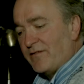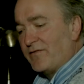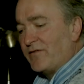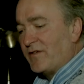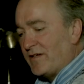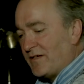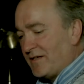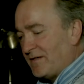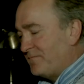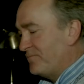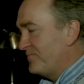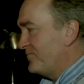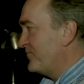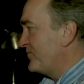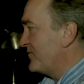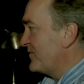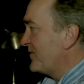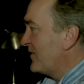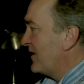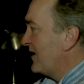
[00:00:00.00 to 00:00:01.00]
of the,
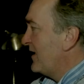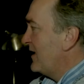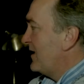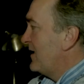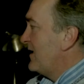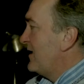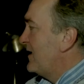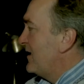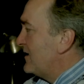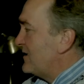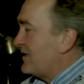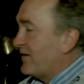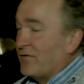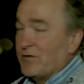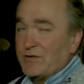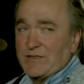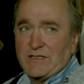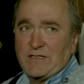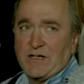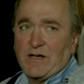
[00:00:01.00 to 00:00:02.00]
um, as if it
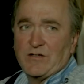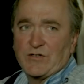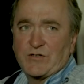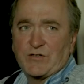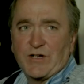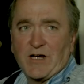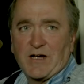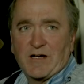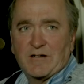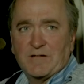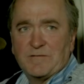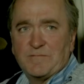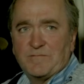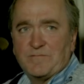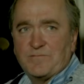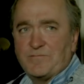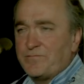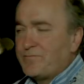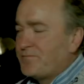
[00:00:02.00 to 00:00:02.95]
was a dance track. Yeah.